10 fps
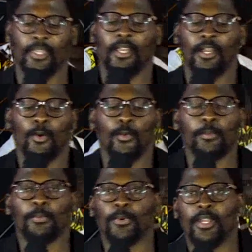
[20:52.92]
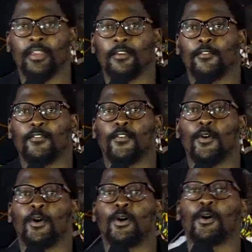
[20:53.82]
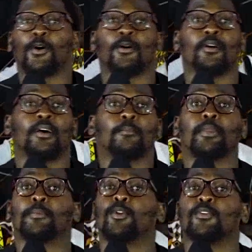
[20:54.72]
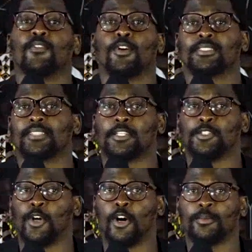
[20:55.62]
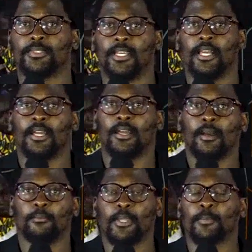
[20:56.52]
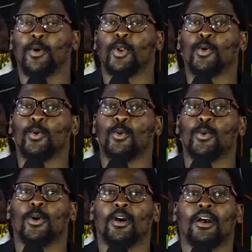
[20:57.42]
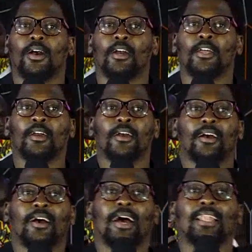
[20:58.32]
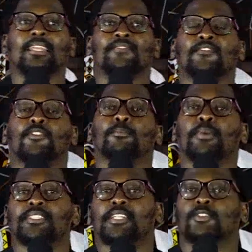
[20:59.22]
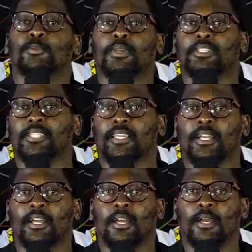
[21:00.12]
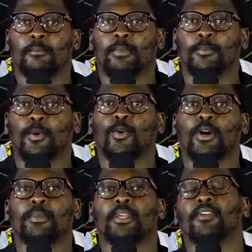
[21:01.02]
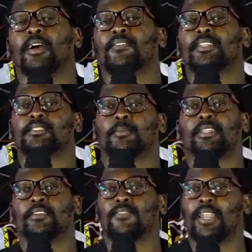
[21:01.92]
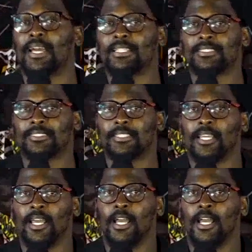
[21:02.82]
We pray for people who've lost their jobs, people who are living from paycheck to paycheck, people who are being ravaged by the floods.